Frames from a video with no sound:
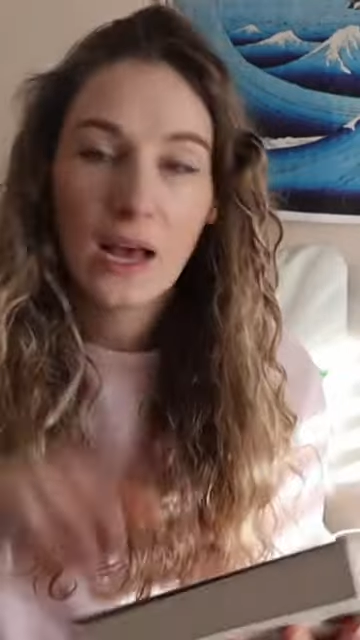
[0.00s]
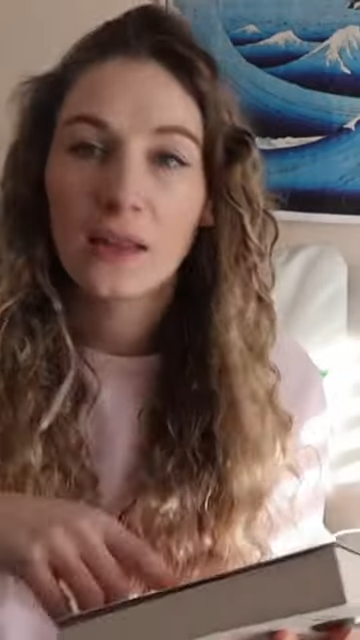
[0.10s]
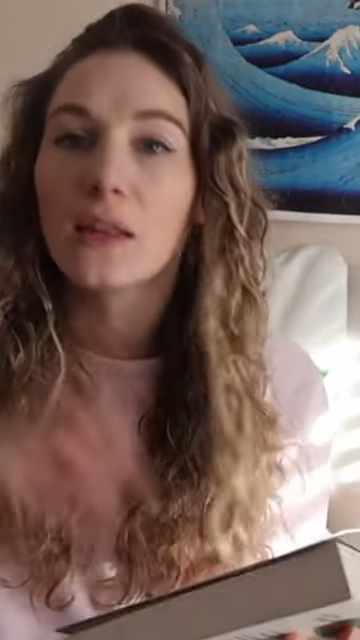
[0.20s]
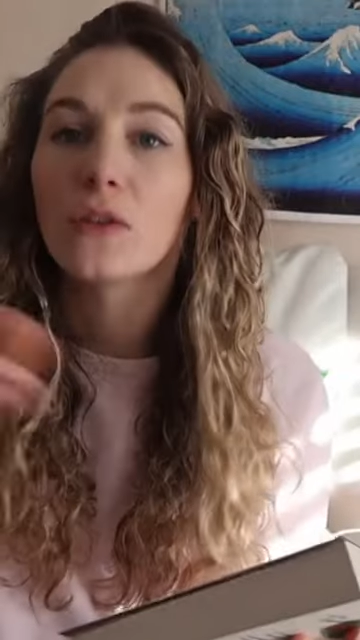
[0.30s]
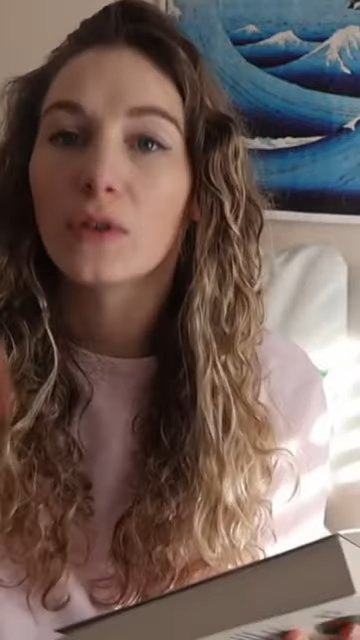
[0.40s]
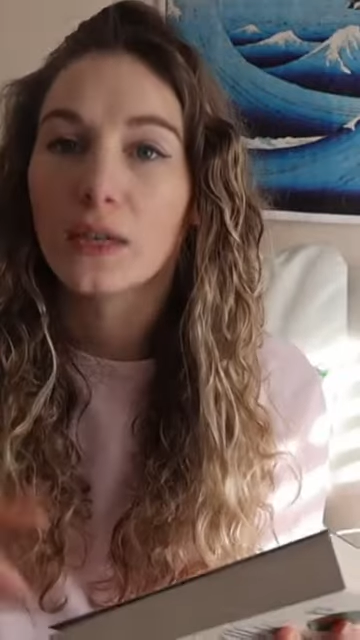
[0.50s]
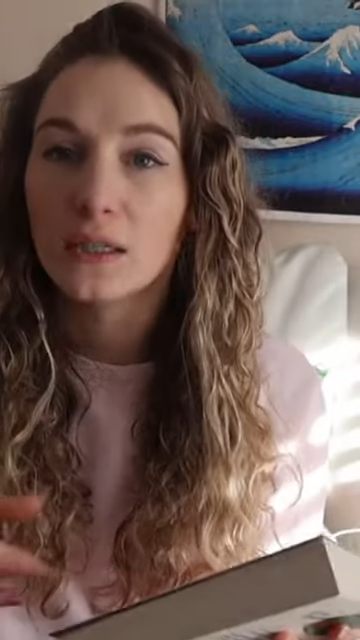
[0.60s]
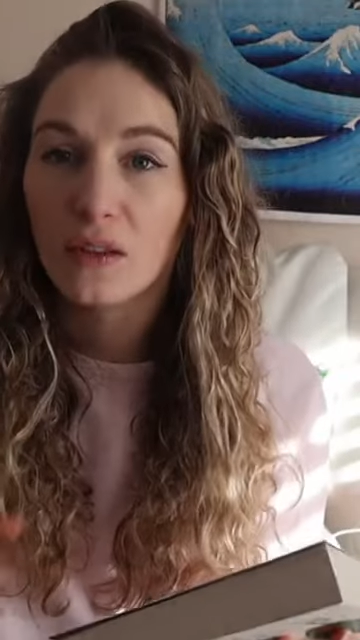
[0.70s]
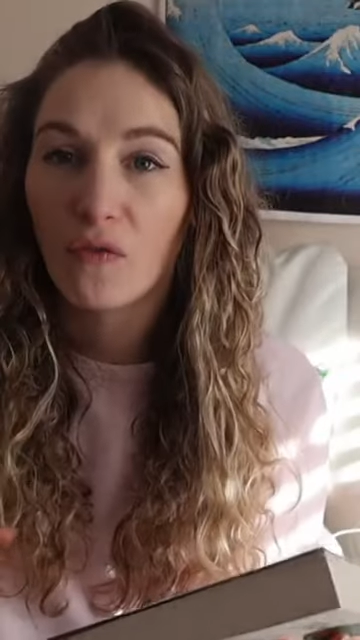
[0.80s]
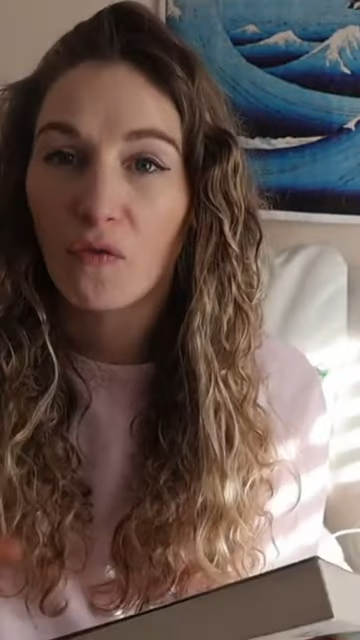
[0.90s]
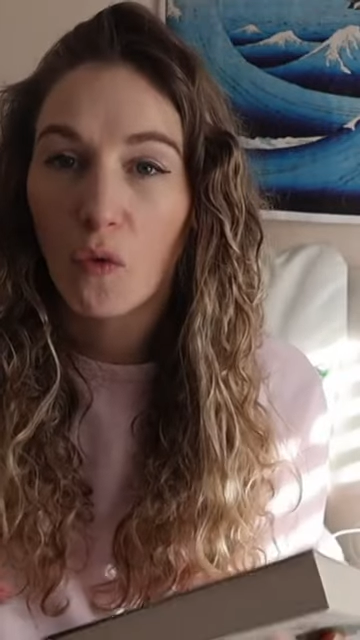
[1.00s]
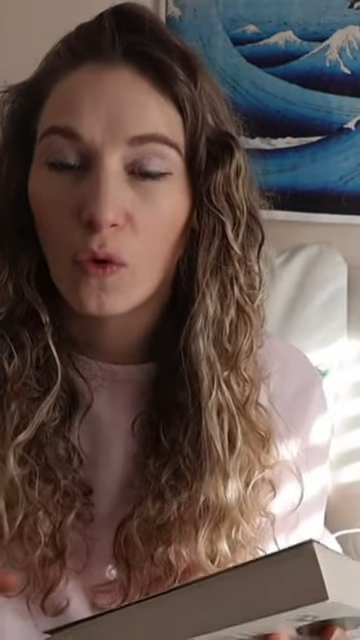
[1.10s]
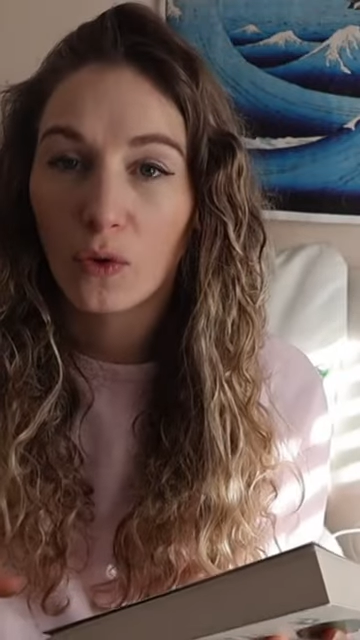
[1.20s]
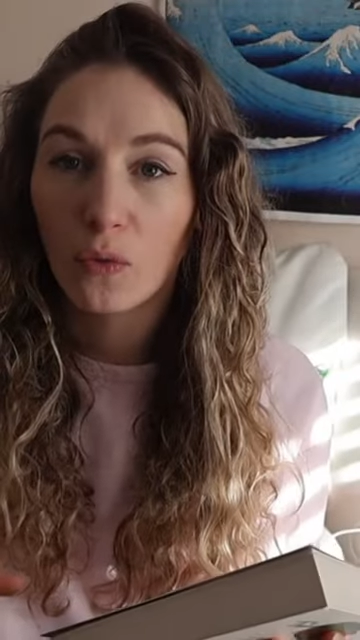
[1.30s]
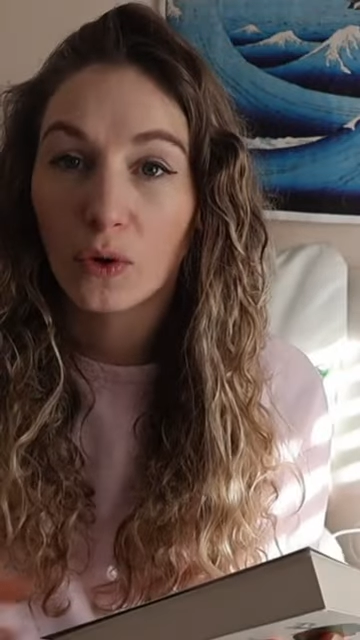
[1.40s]
And then there is the
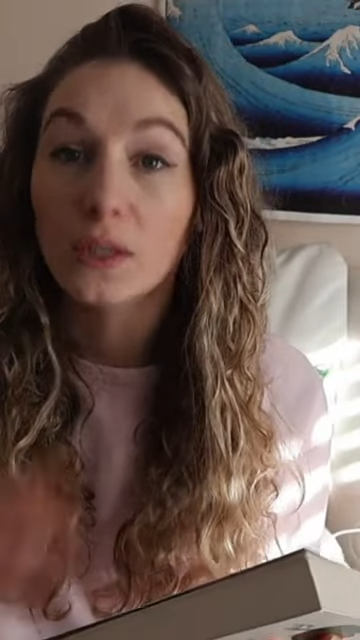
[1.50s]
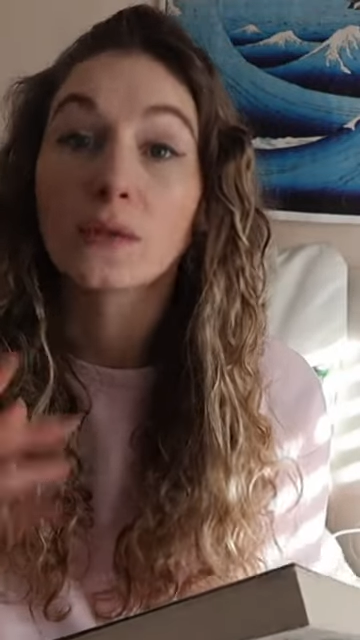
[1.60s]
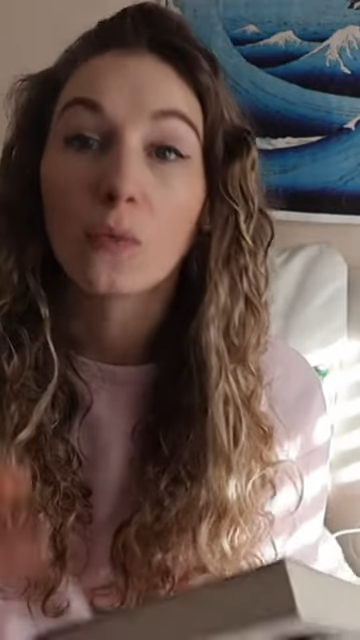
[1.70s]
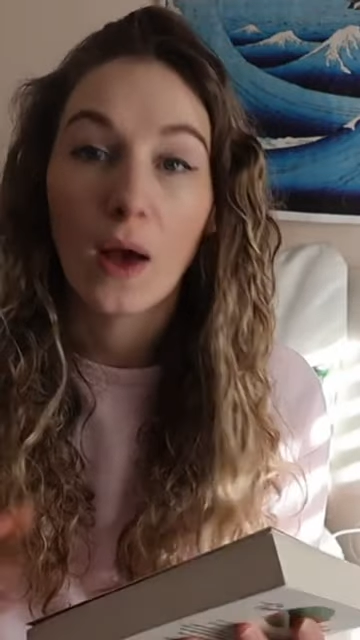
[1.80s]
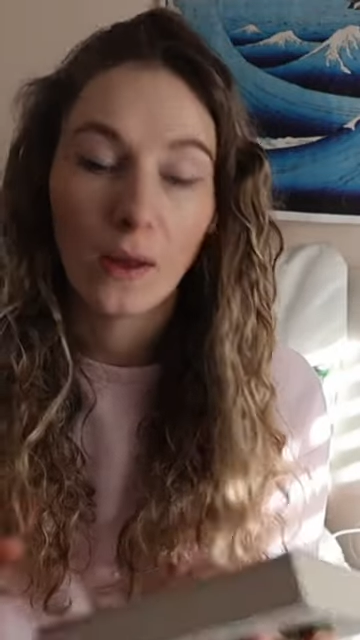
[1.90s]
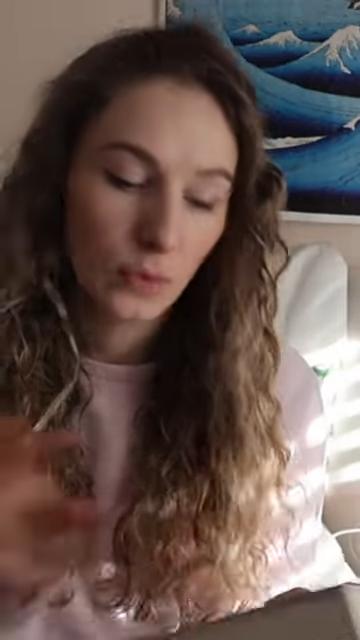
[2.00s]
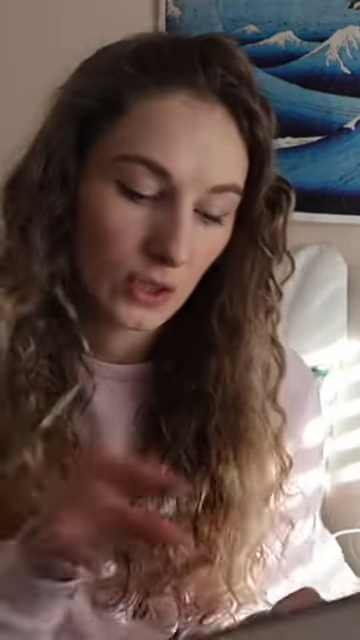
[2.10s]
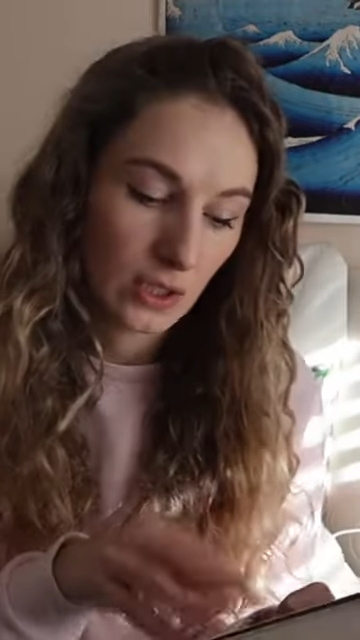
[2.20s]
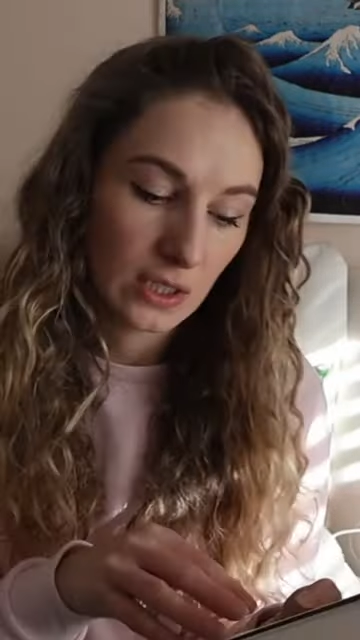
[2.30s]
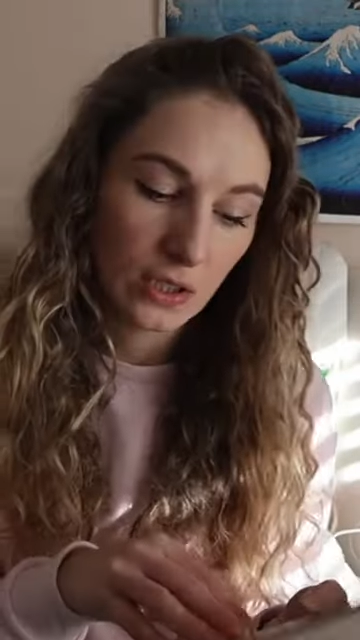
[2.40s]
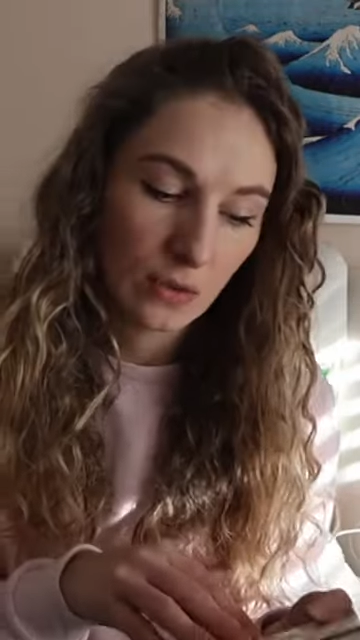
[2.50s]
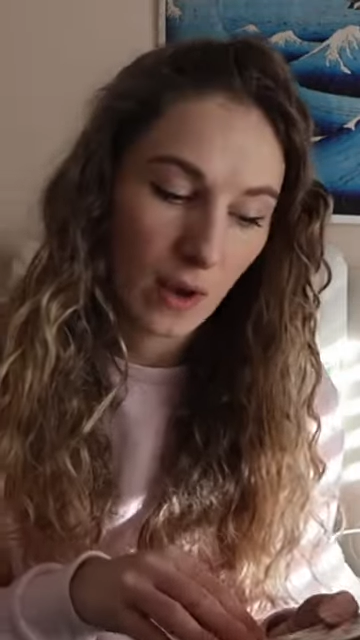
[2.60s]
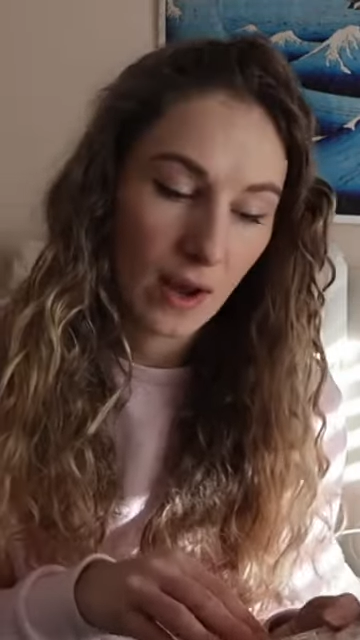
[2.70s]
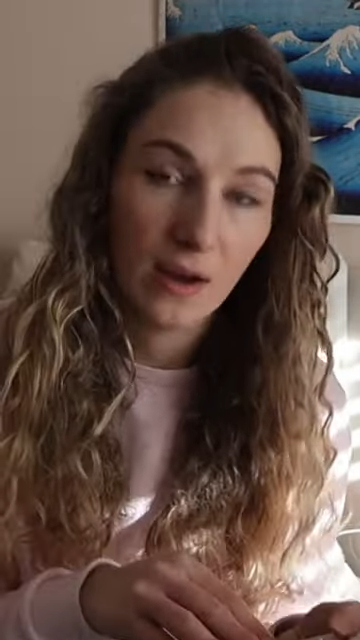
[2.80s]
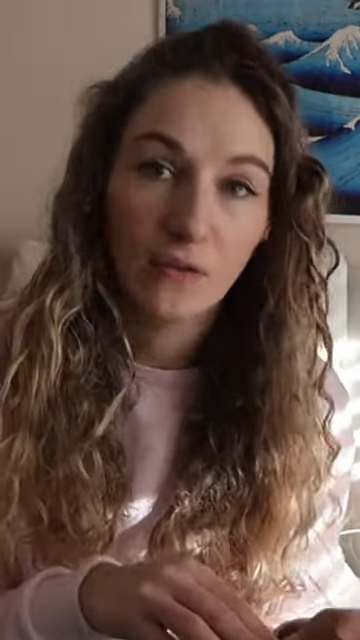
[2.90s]
fourth one as well, which they do
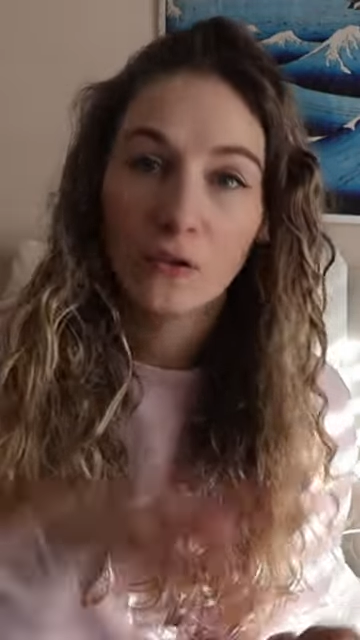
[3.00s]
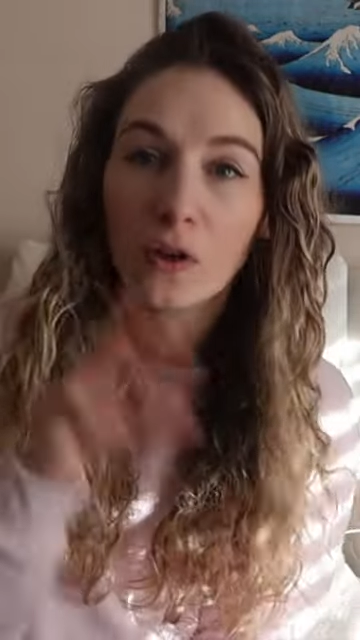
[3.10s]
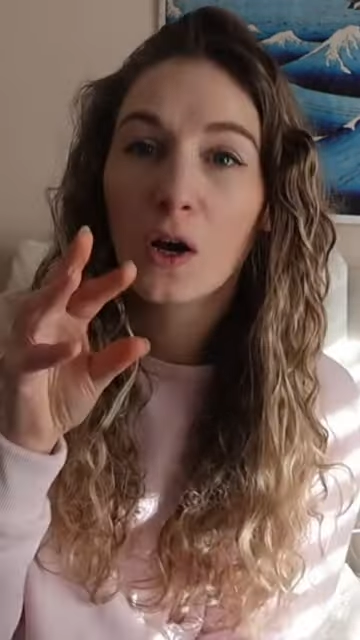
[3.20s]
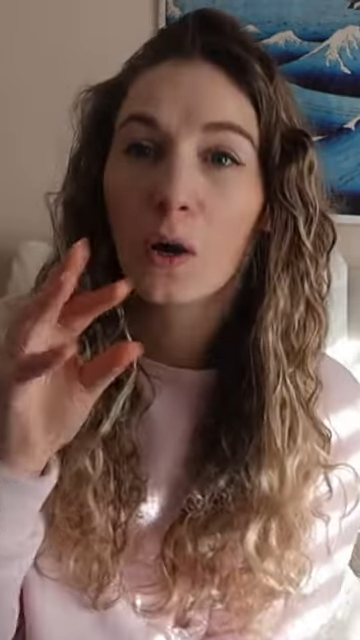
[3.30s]
have,